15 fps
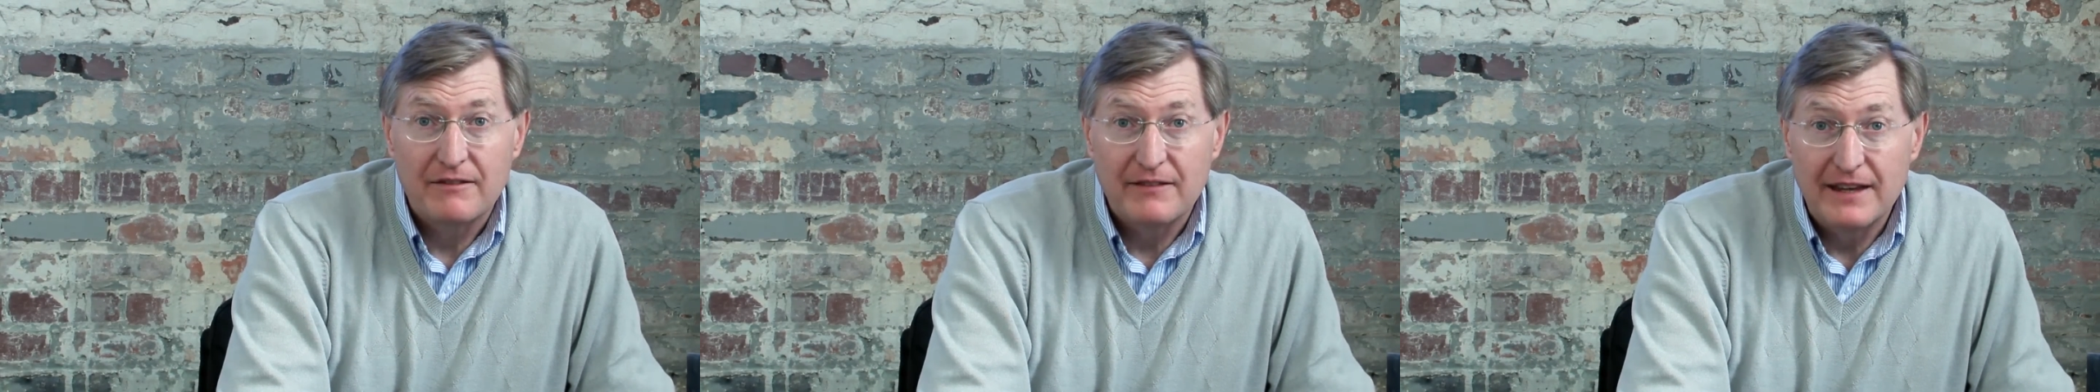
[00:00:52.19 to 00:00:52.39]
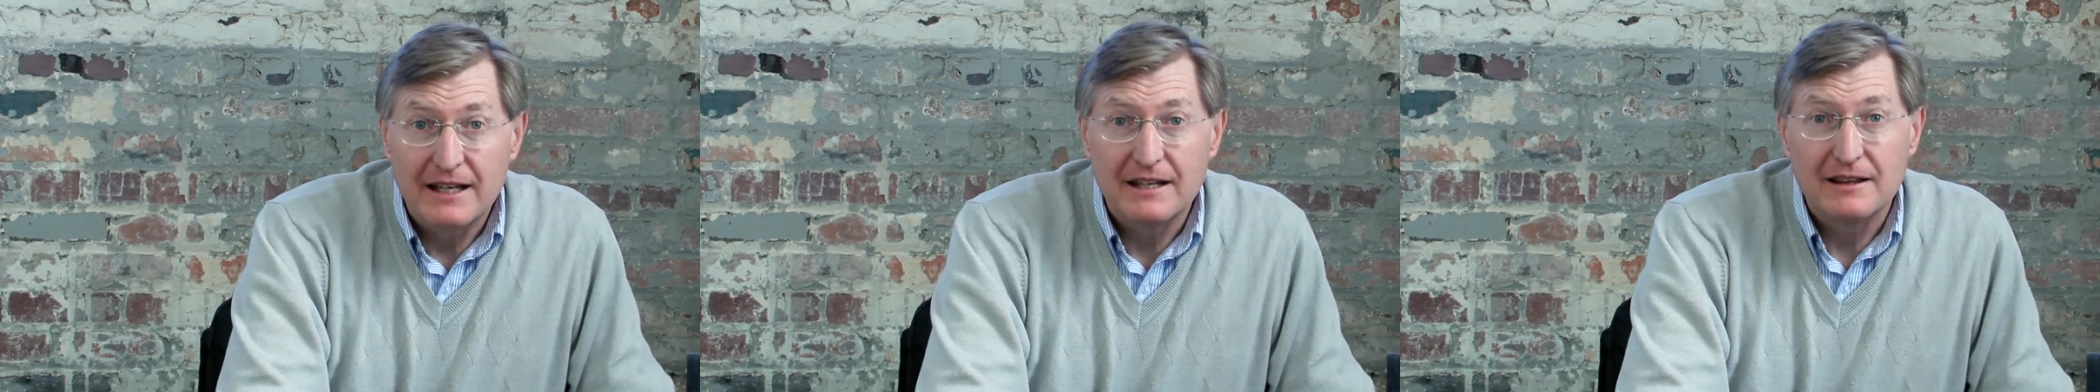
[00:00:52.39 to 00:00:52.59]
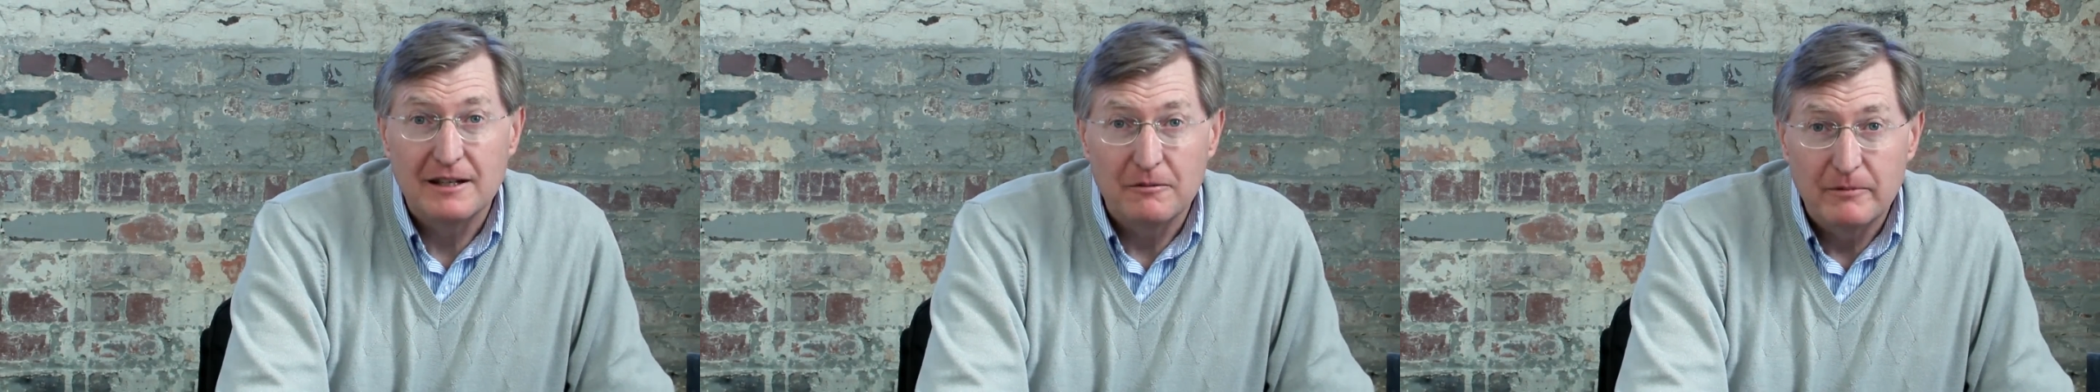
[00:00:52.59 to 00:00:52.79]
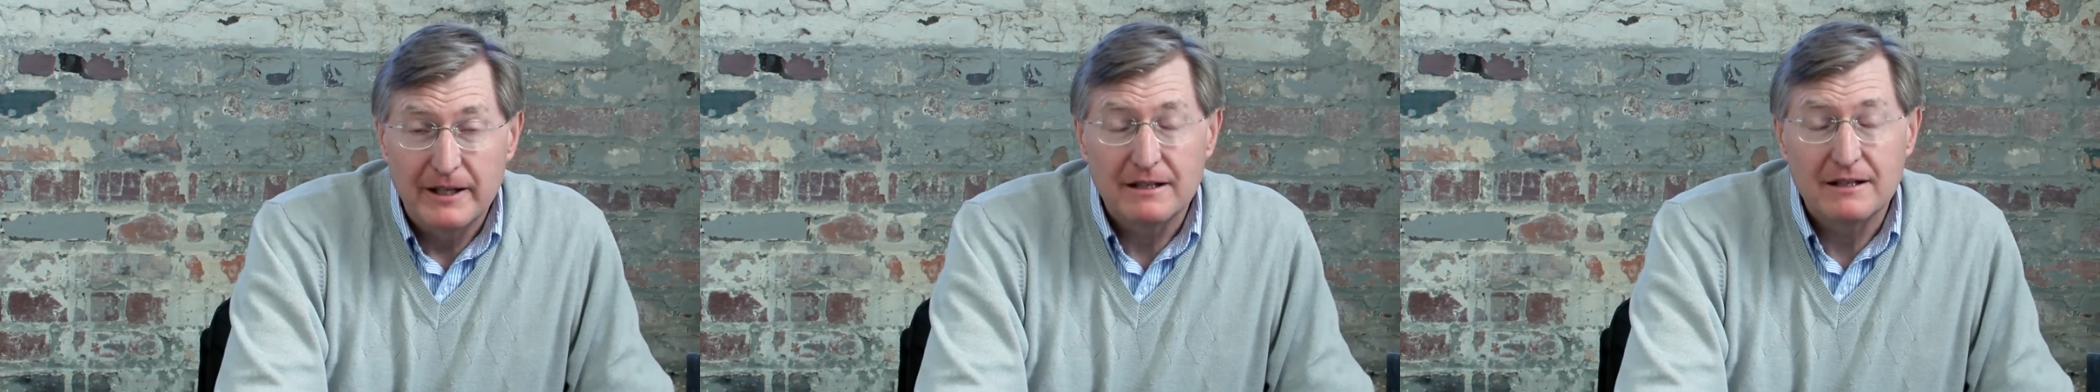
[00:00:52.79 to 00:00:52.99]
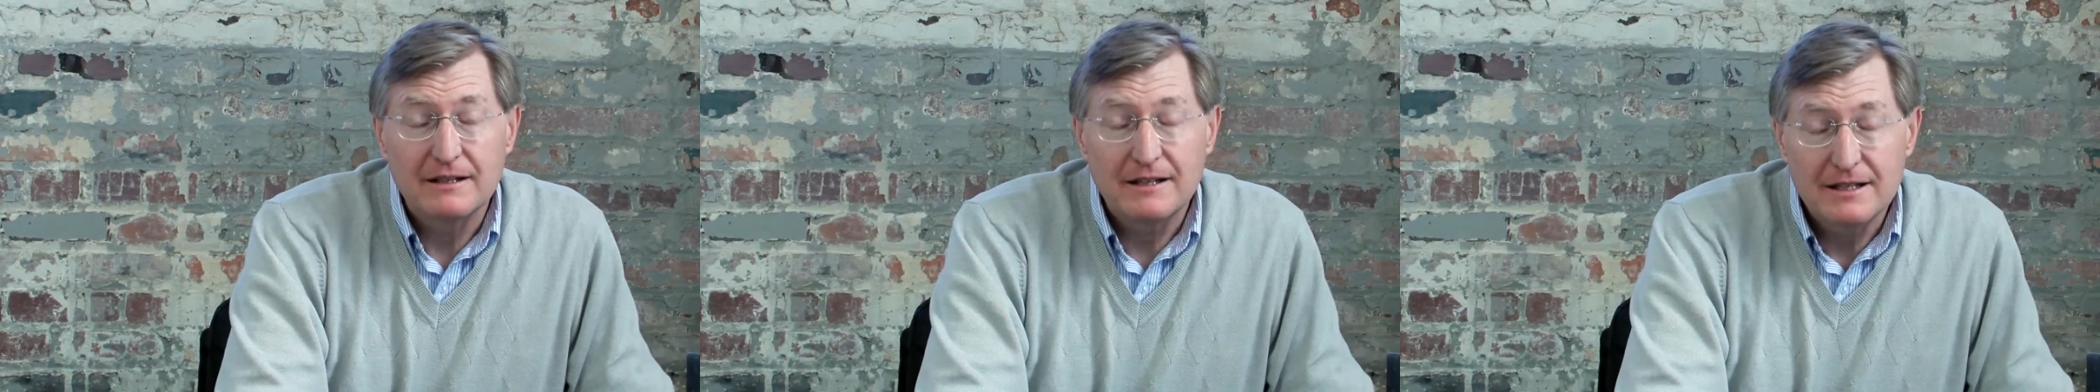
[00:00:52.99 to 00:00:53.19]
thinking that
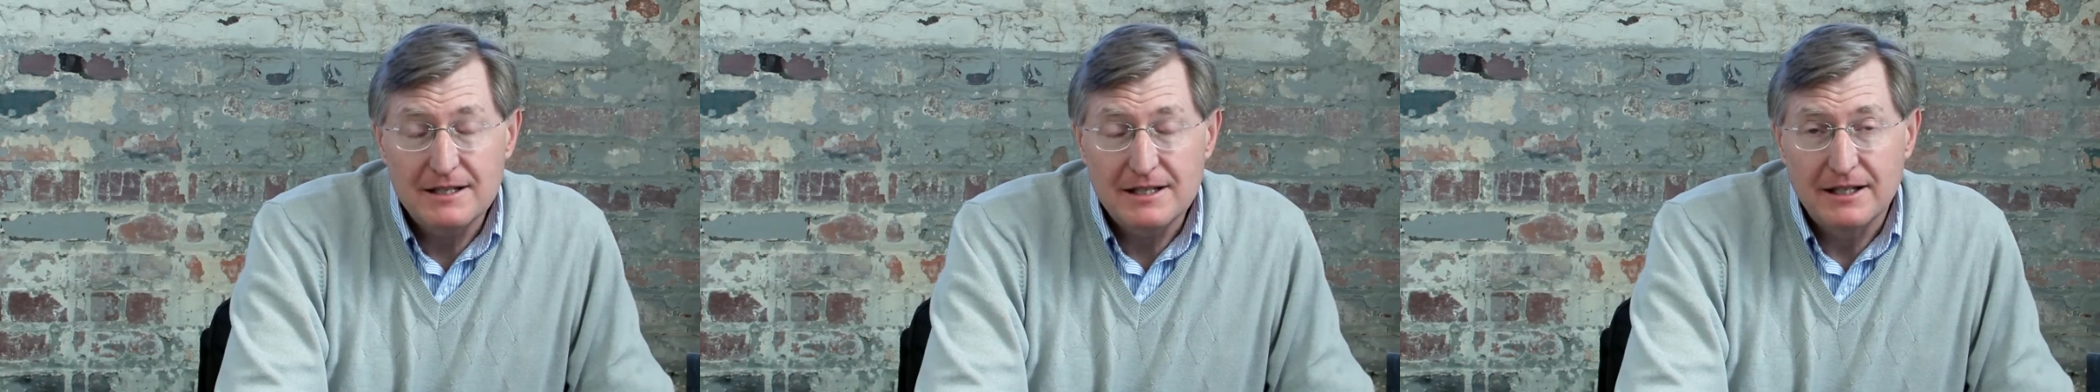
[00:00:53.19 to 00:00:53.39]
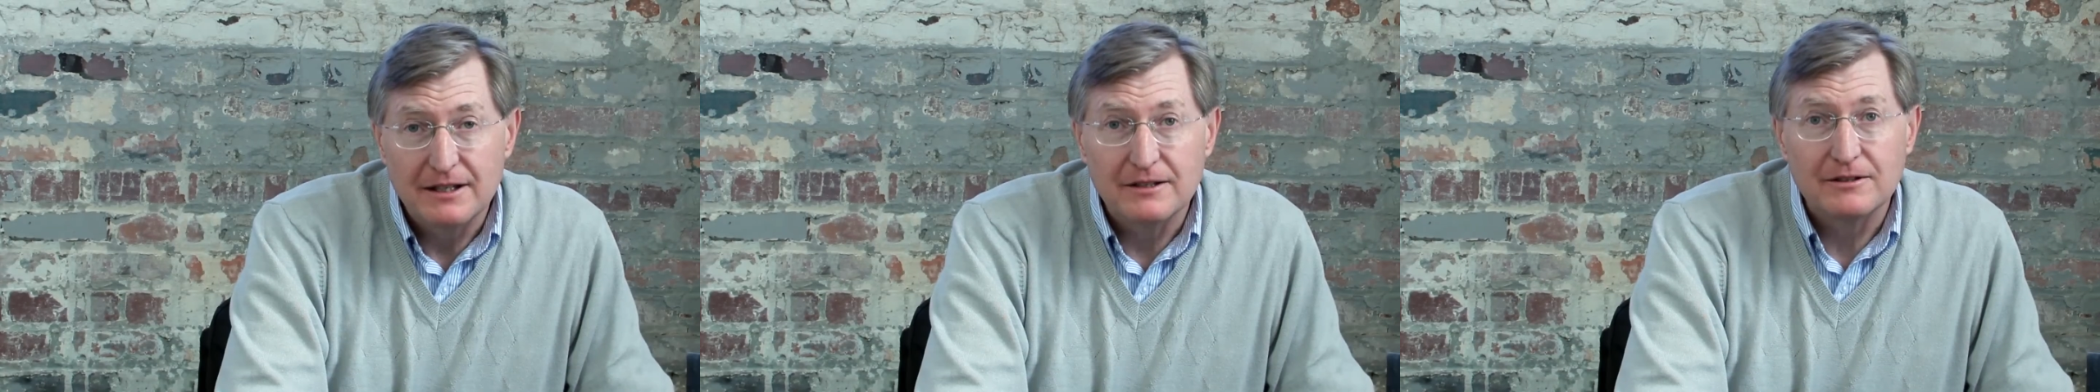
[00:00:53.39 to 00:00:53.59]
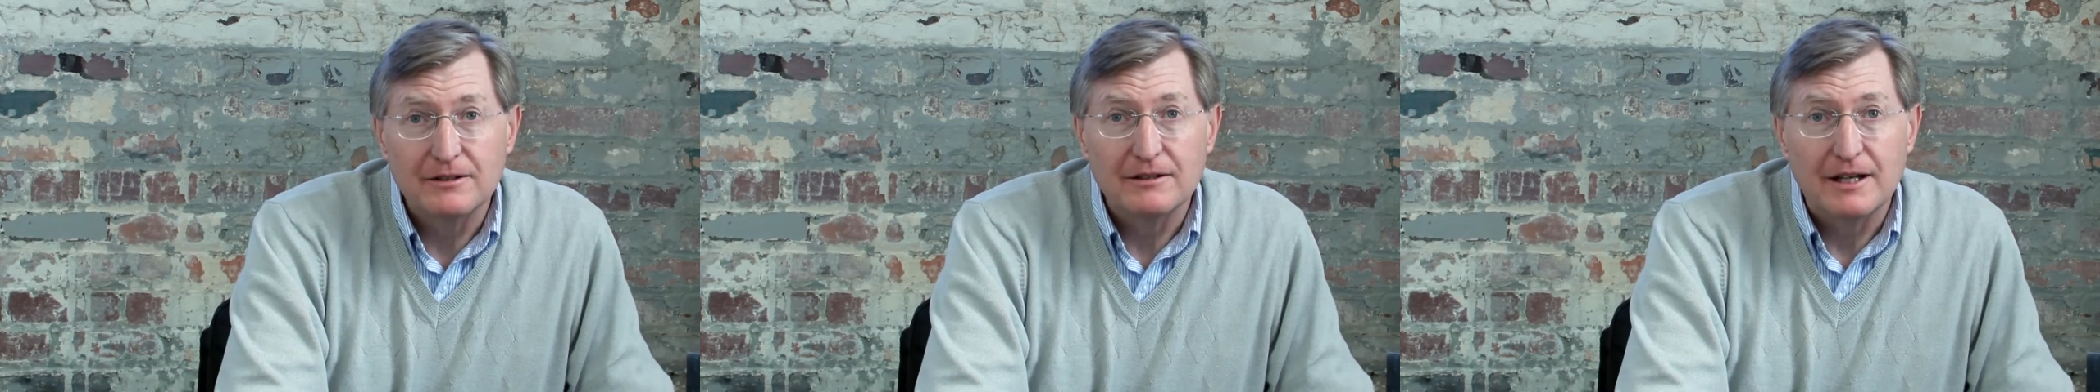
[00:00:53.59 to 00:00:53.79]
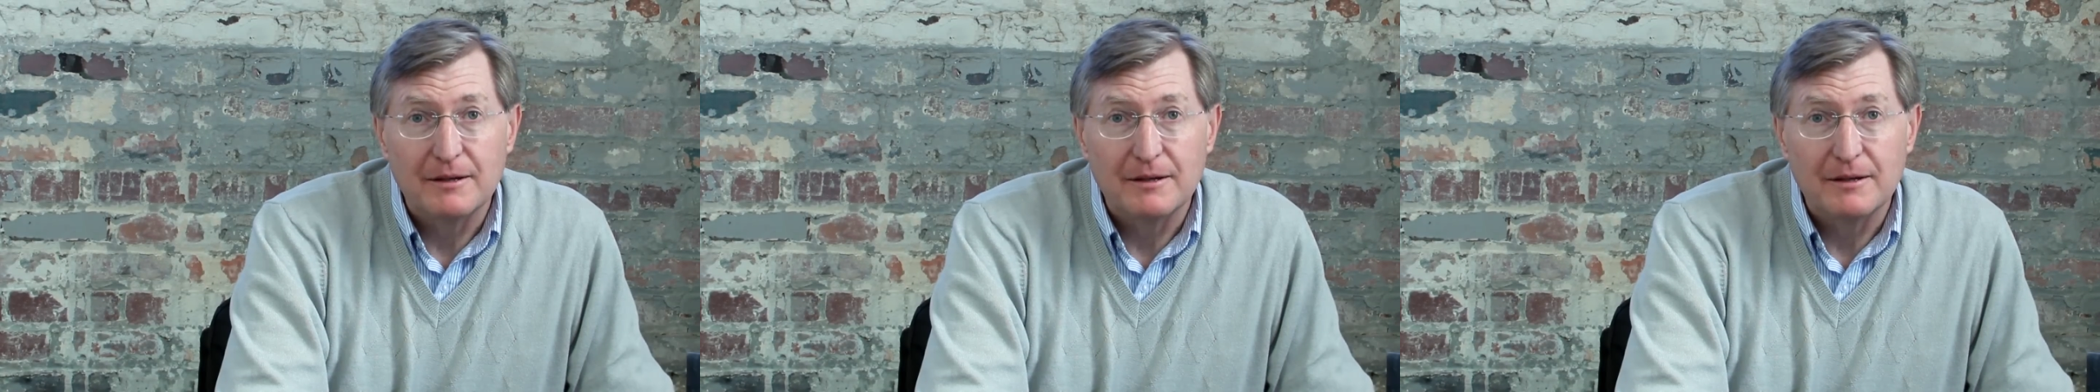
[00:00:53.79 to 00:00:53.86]
we could continue